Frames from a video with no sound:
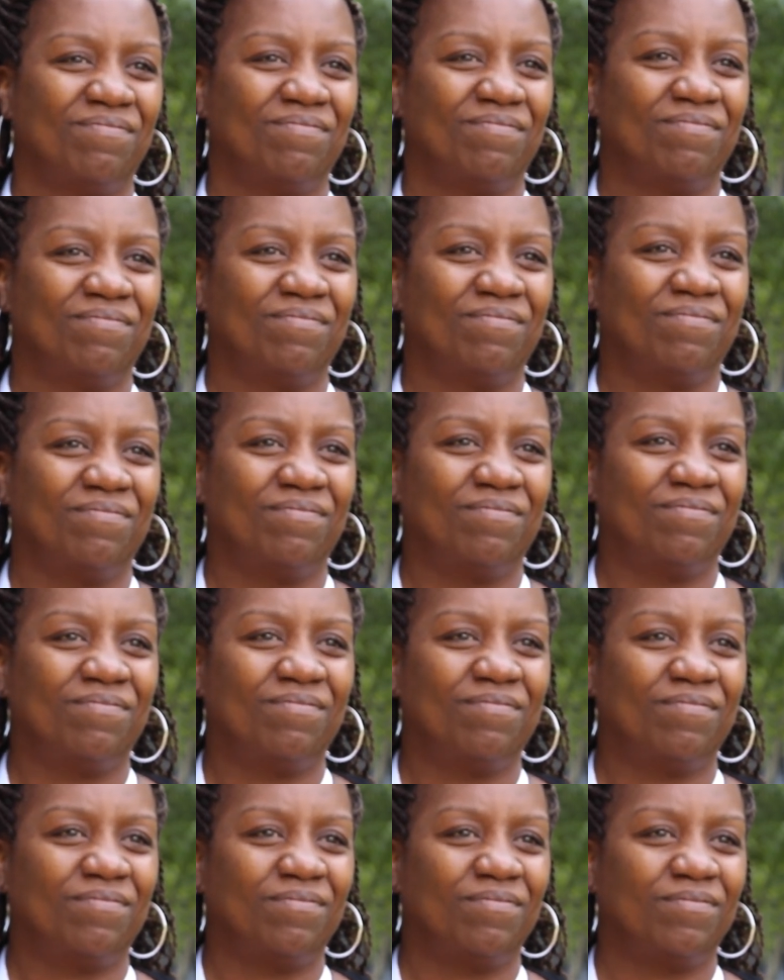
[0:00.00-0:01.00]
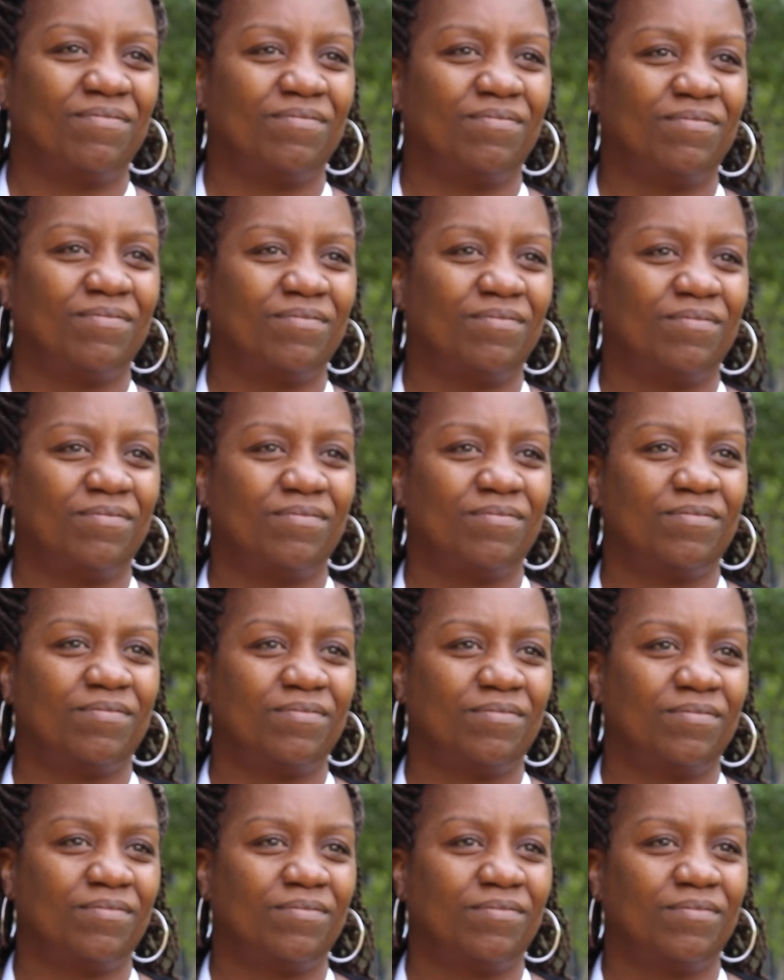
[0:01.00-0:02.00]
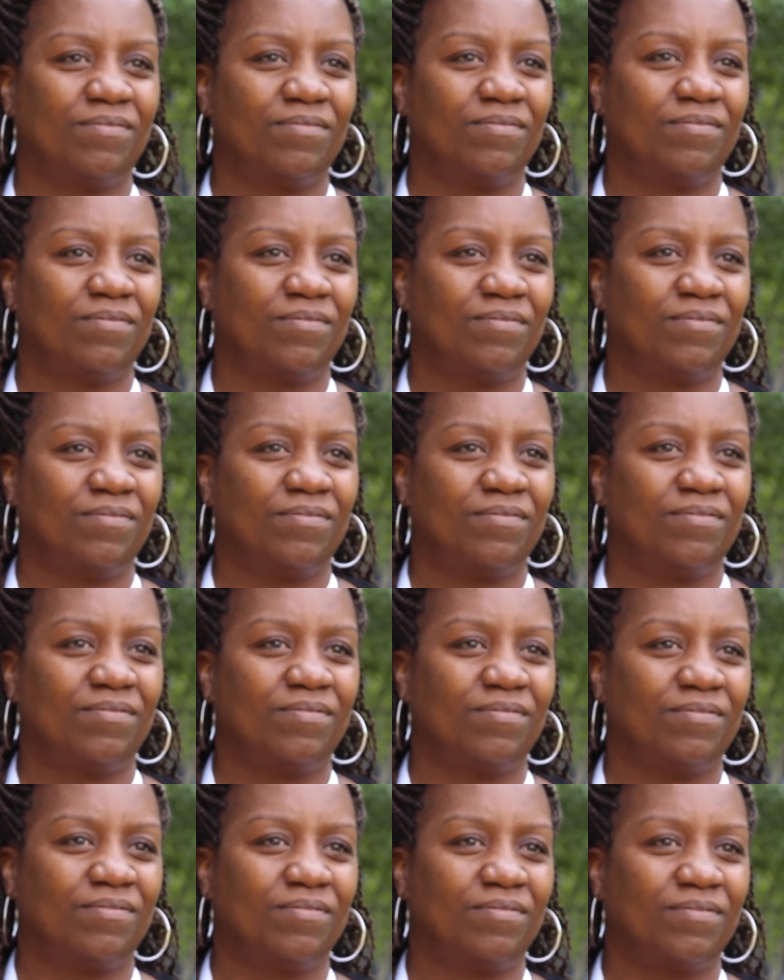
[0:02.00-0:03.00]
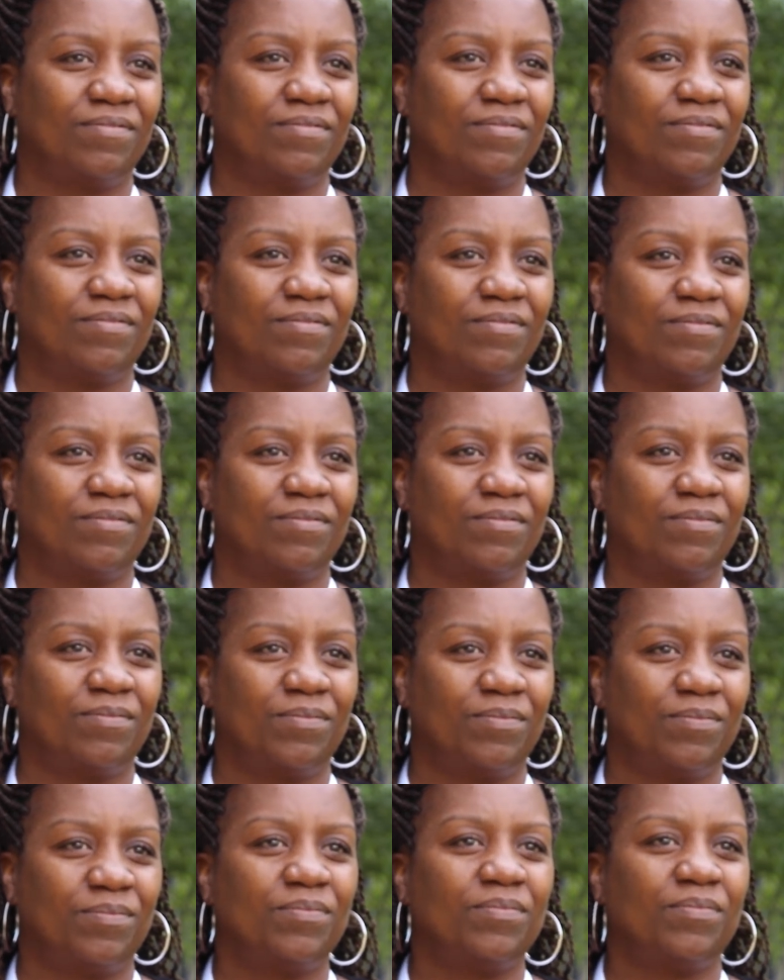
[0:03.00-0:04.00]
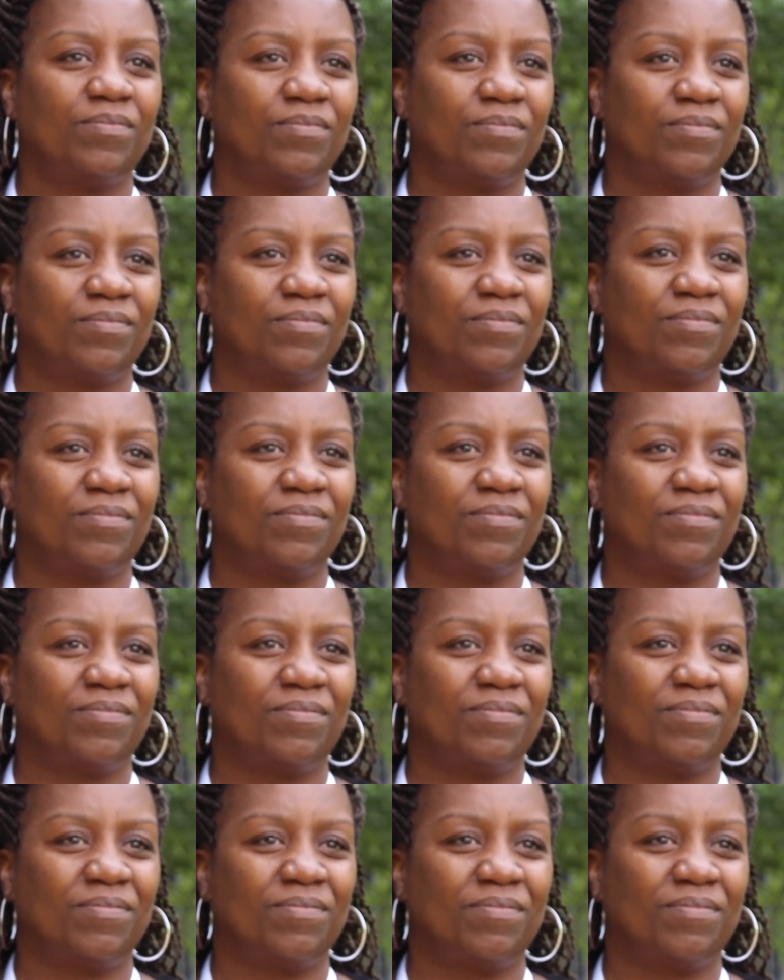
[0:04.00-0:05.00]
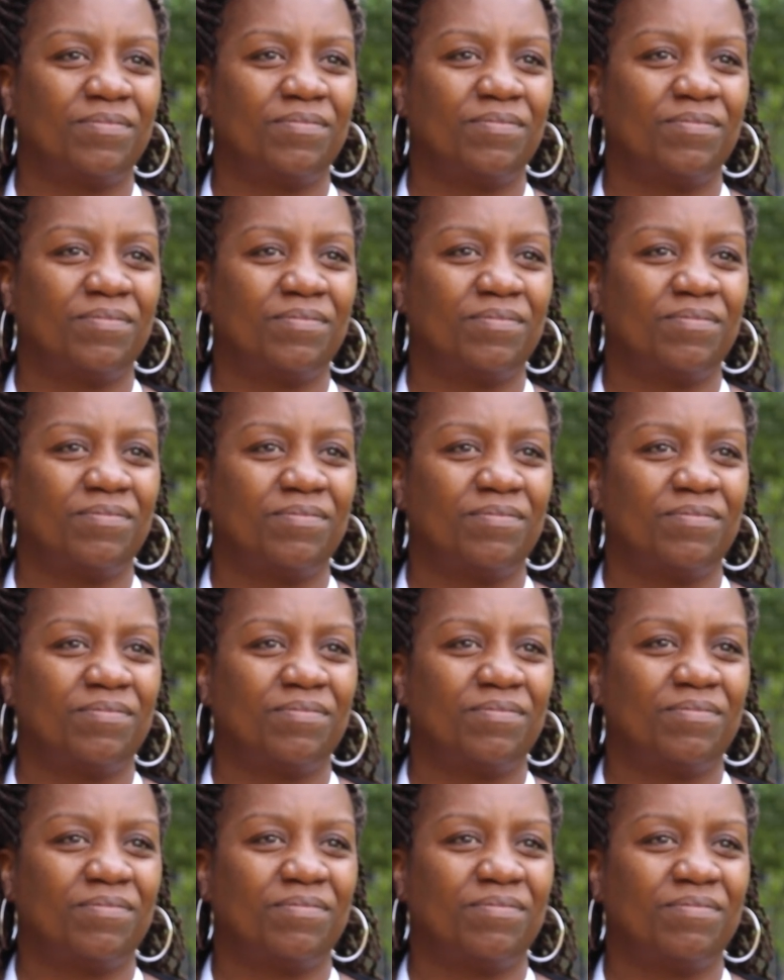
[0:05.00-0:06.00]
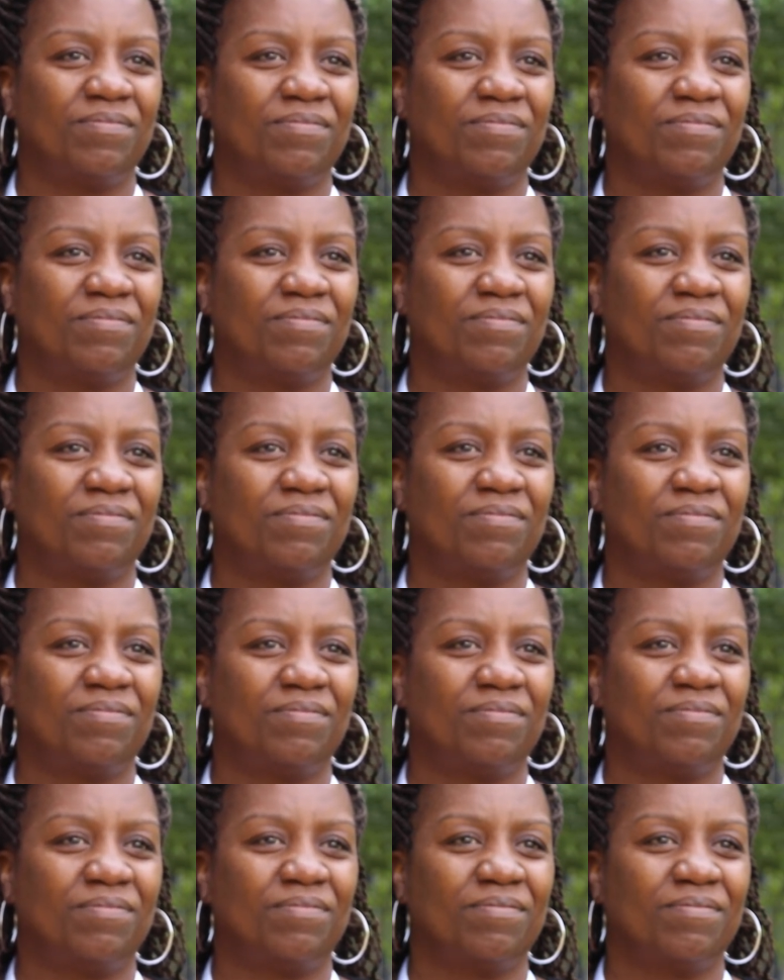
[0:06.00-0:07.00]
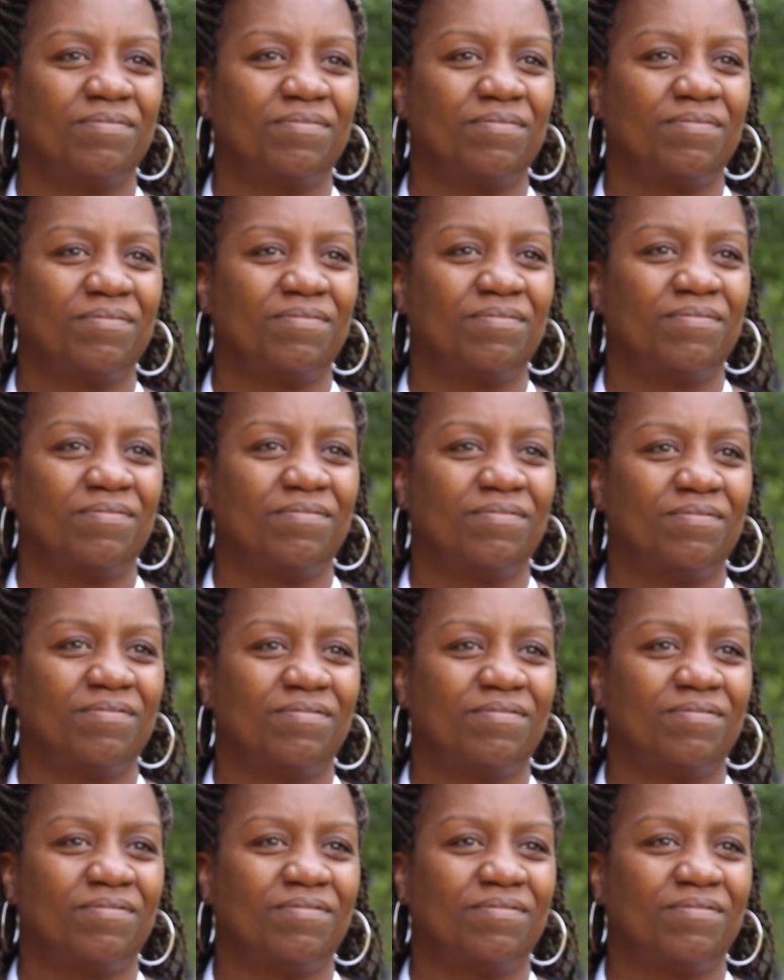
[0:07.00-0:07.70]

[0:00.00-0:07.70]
[no speech]